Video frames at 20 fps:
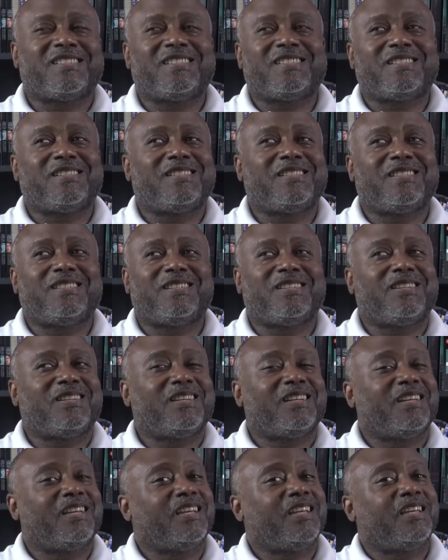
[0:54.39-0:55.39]
uh, no,
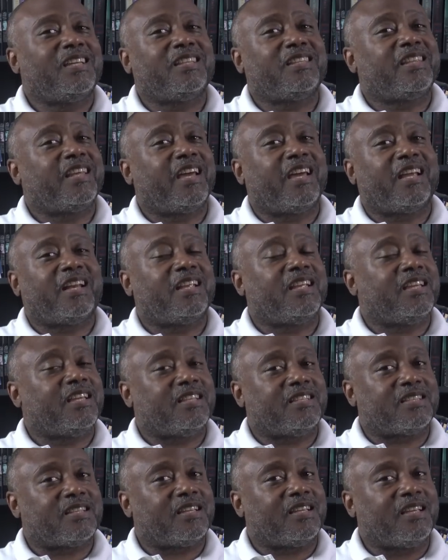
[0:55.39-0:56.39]
nah, ain't that
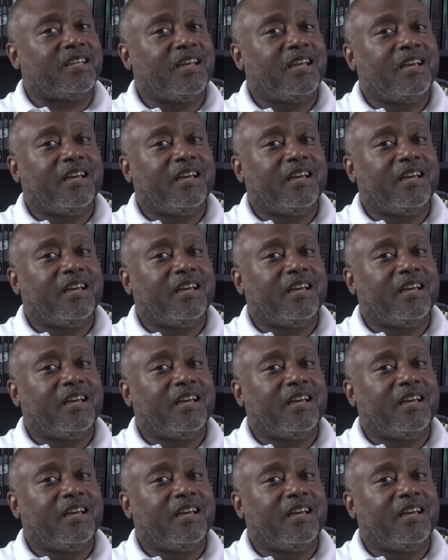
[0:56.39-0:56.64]
easy.